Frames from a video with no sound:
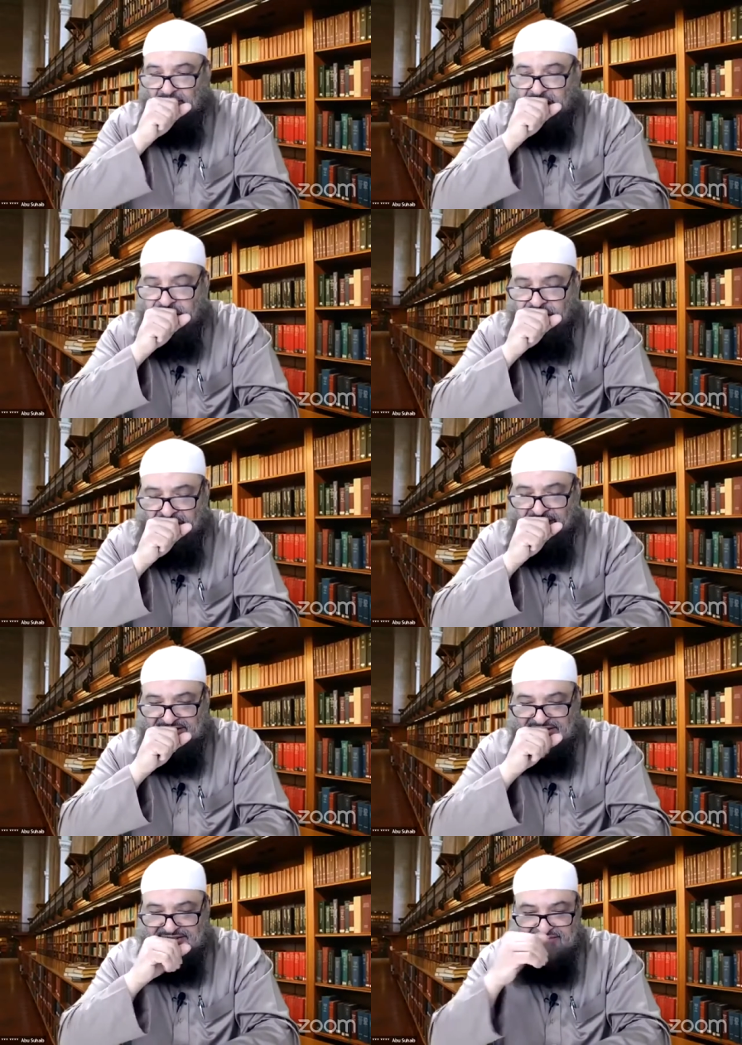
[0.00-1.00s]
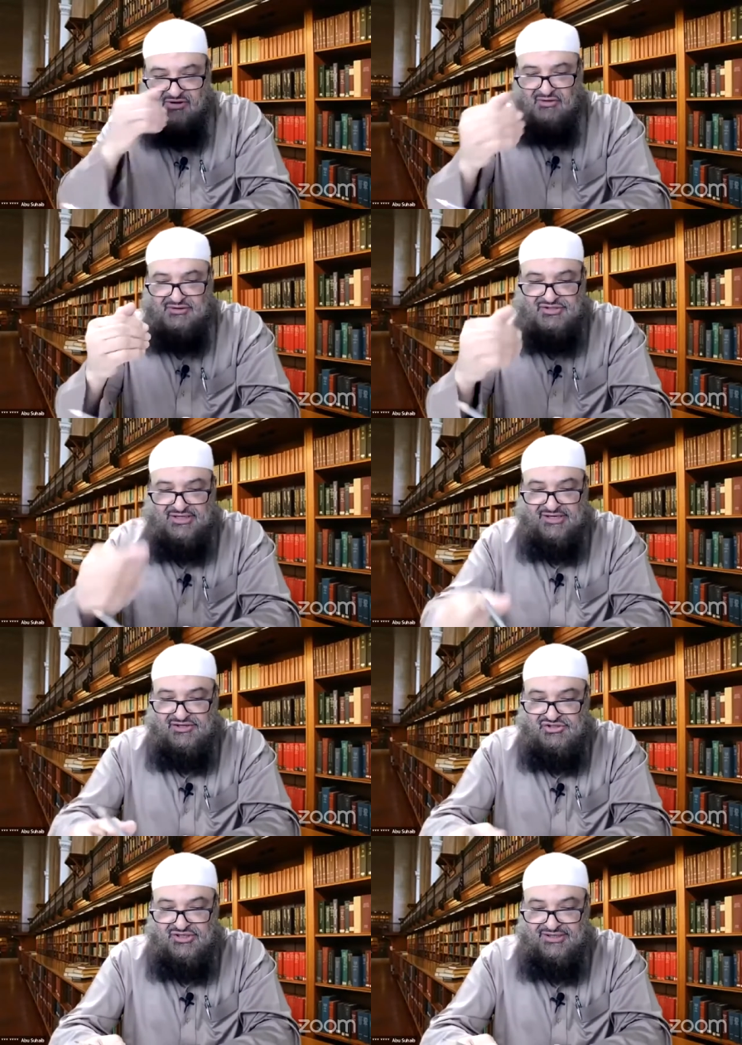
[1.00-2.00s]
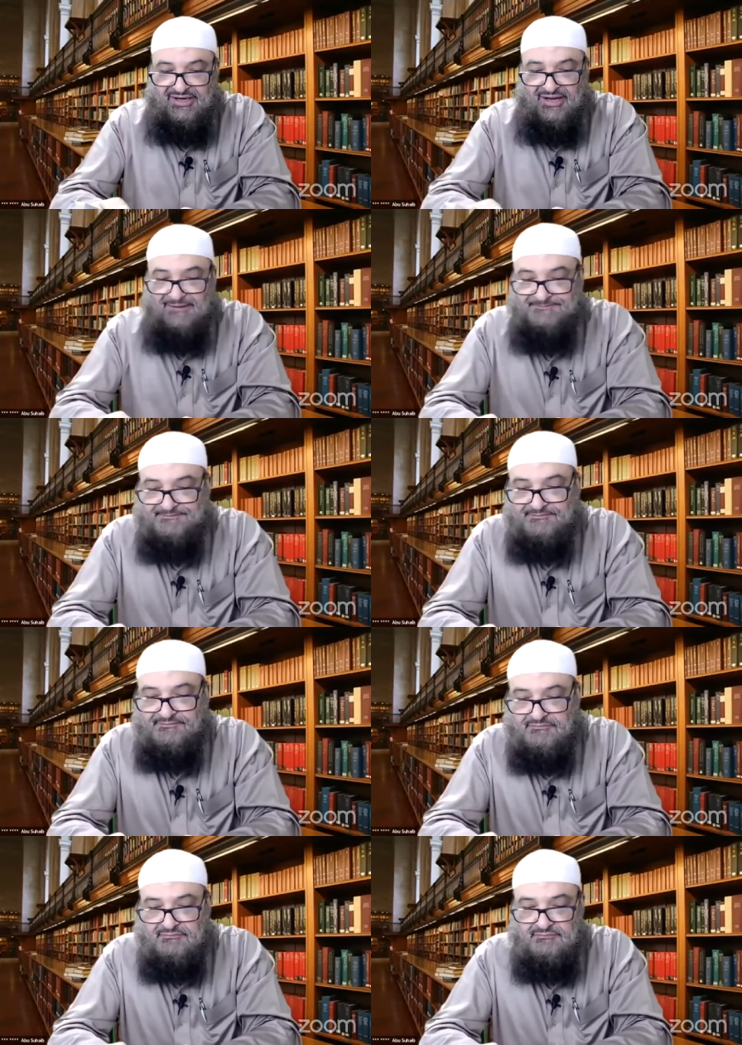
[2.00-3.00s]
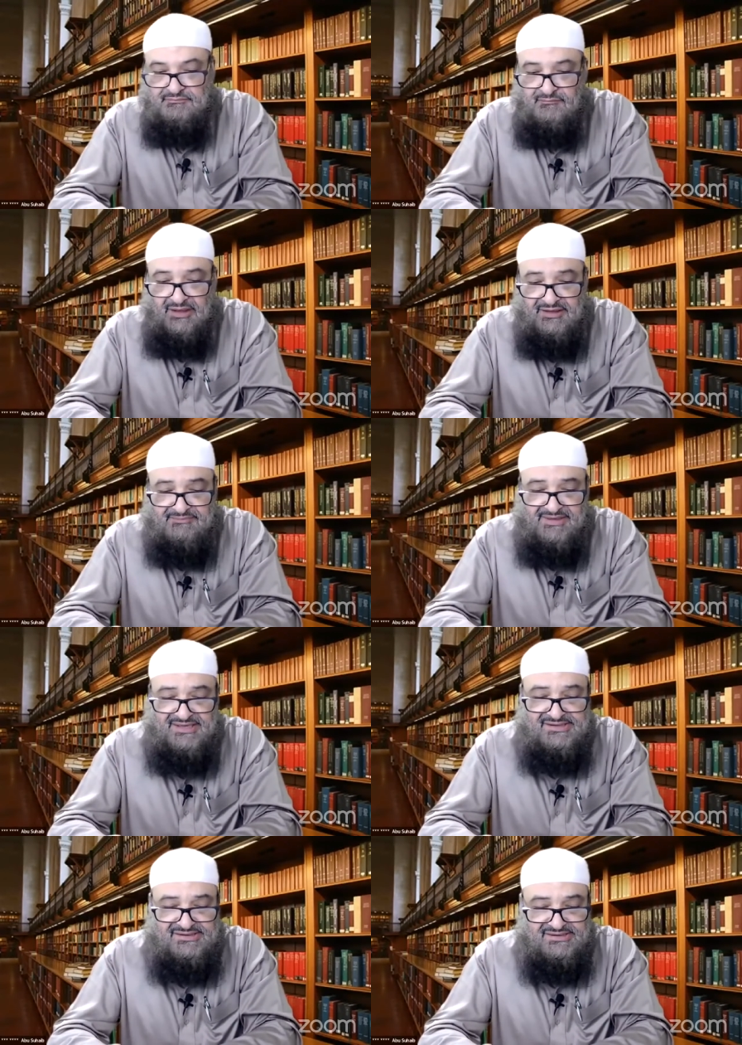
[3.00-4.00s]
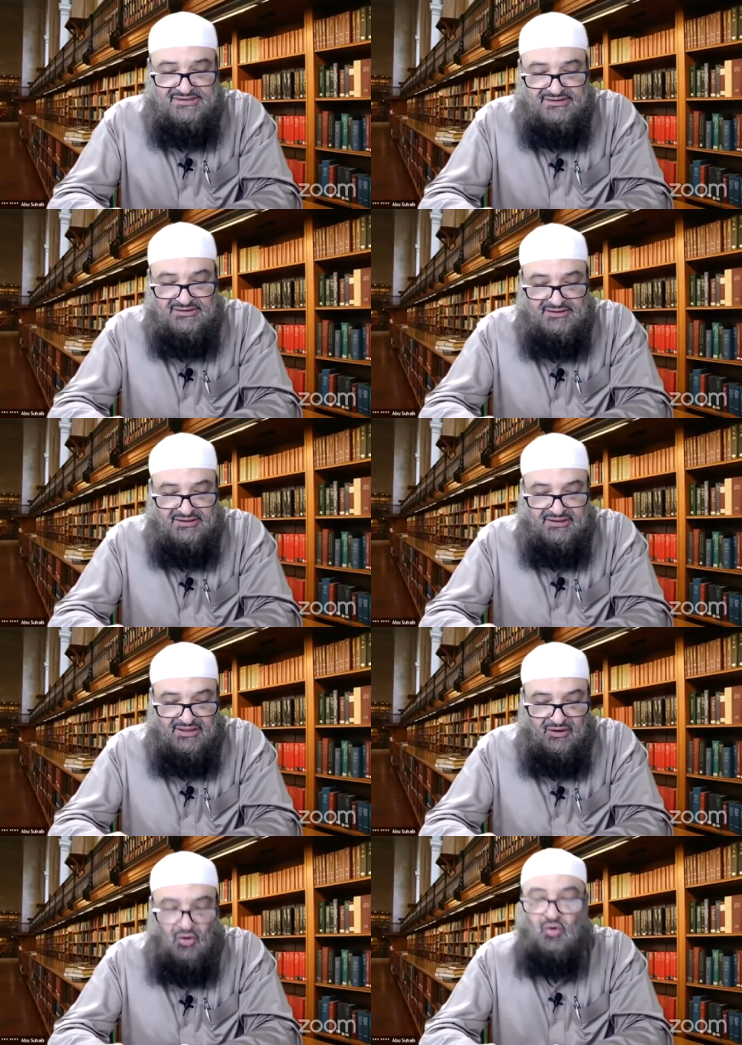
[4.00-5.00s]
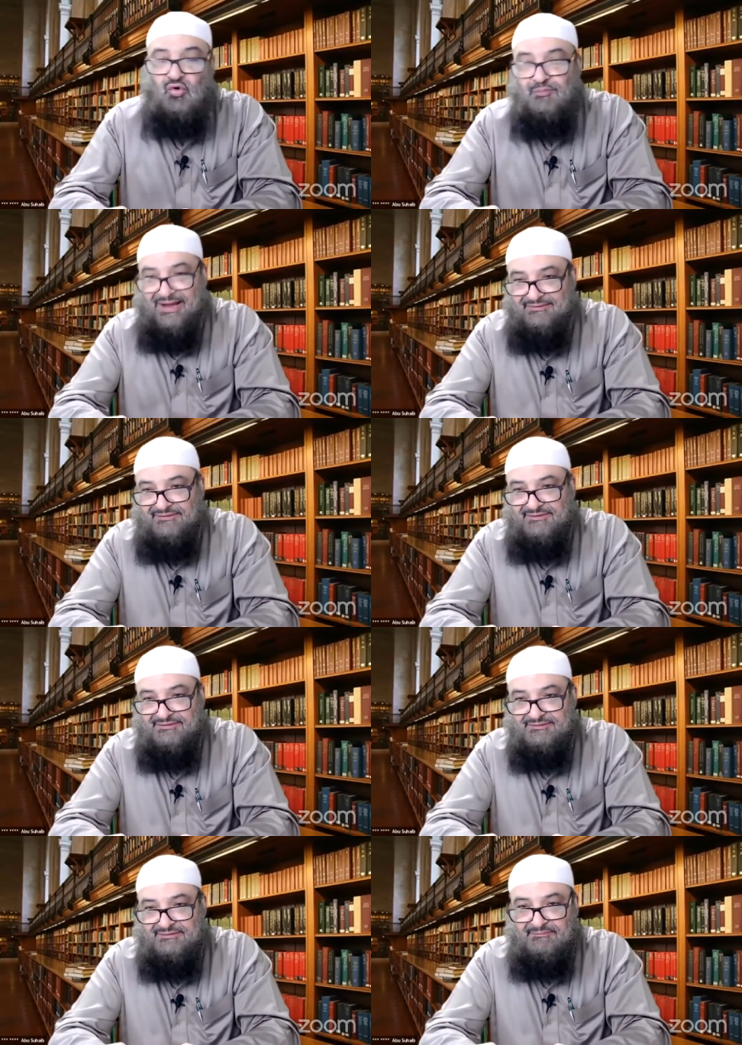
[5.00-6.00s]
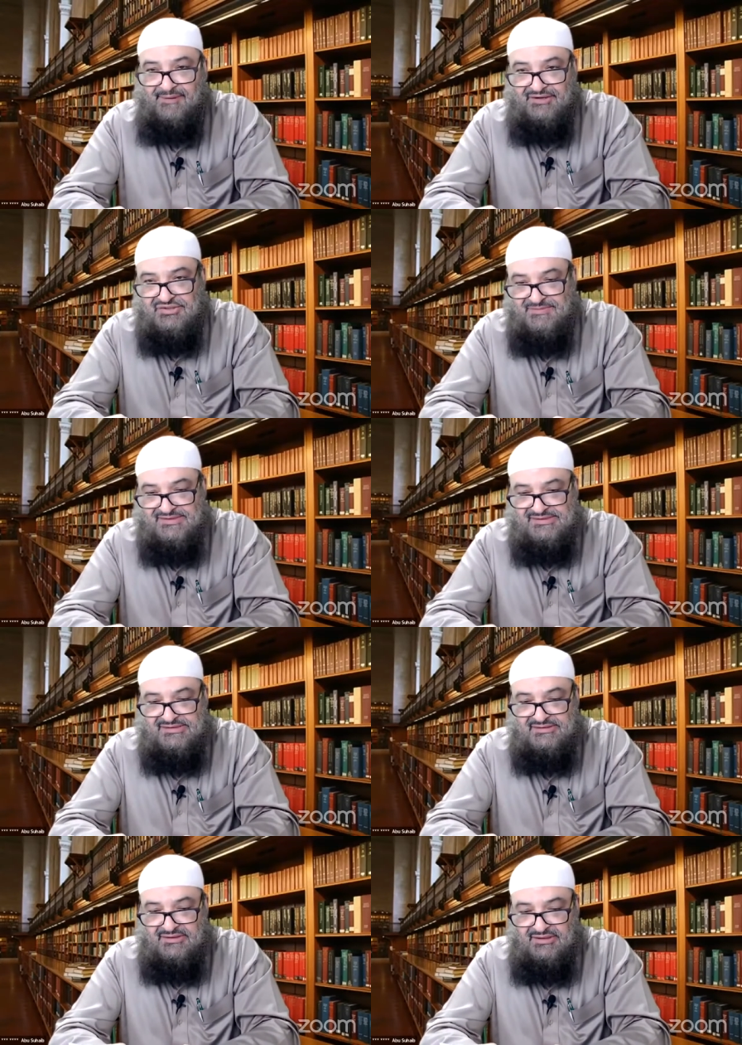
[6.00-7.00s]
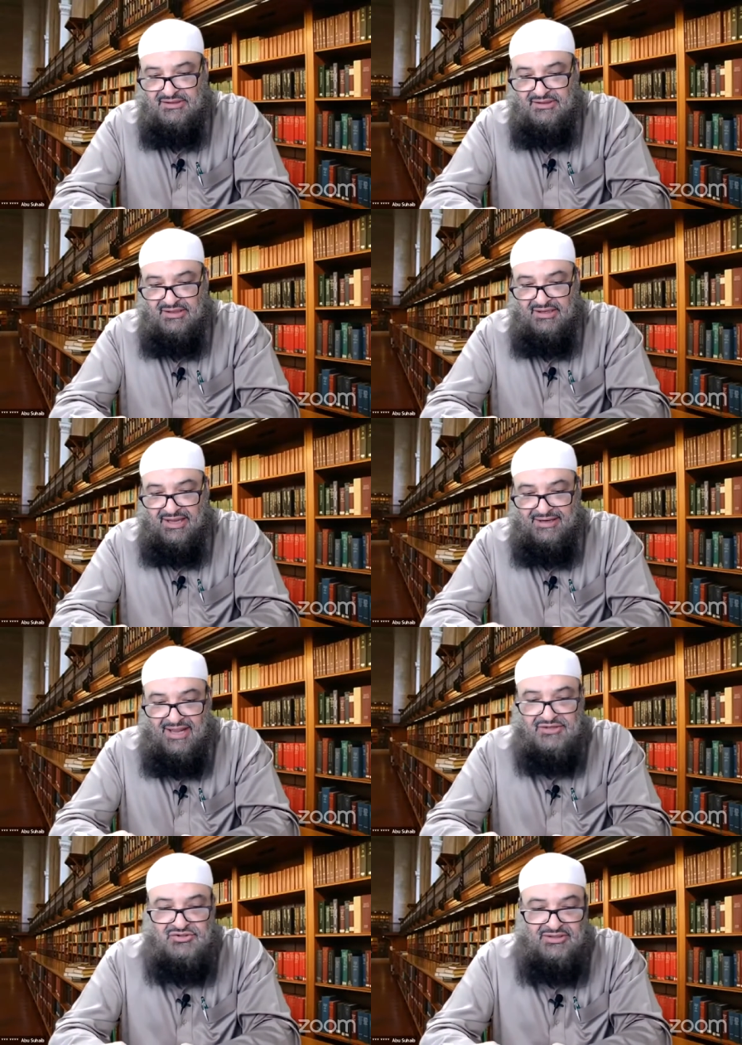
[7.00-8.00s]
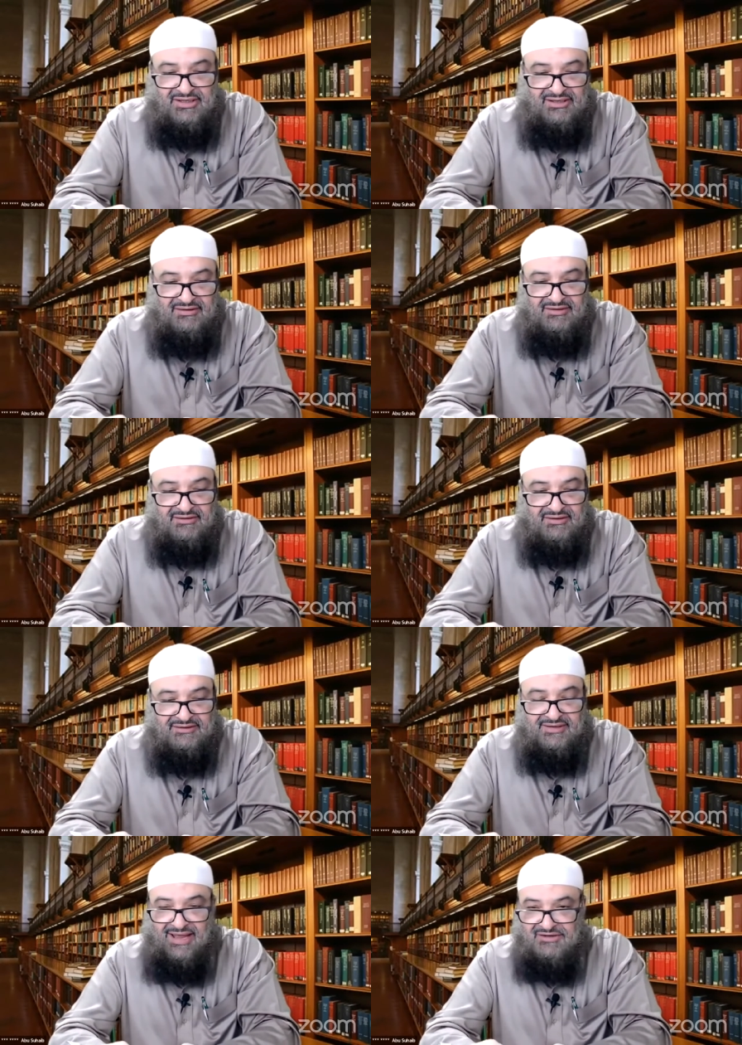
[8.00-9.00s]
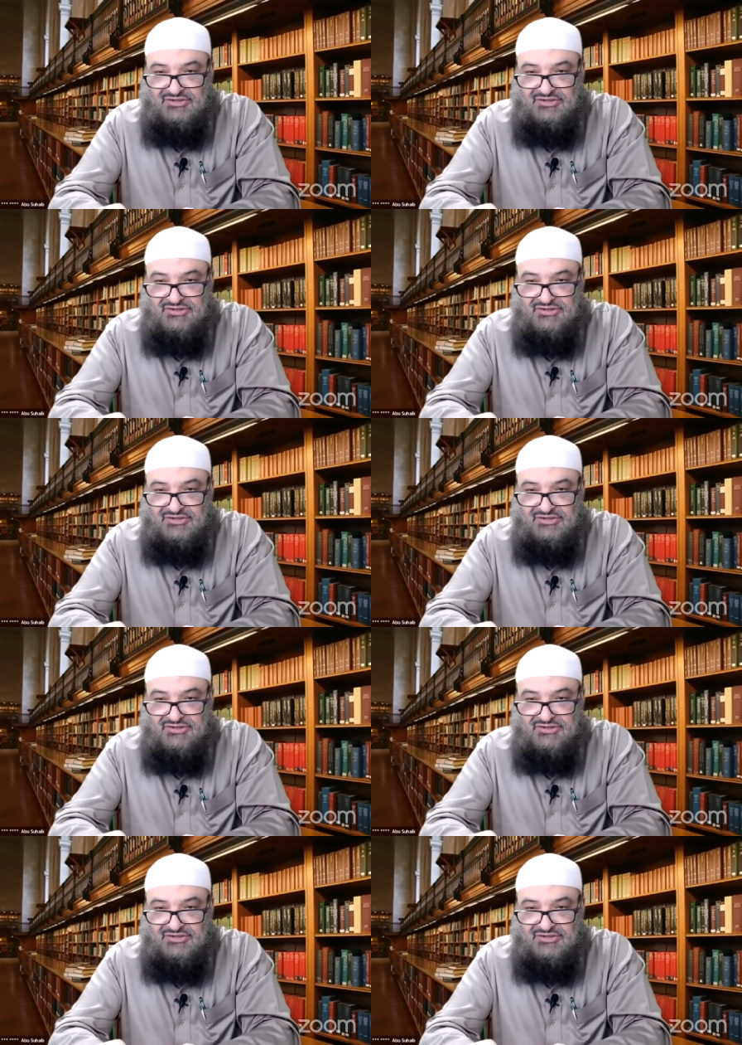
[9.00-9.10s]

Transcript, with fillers: as a terminology here in the Sharia, it means uqubat, punishments. And actually, it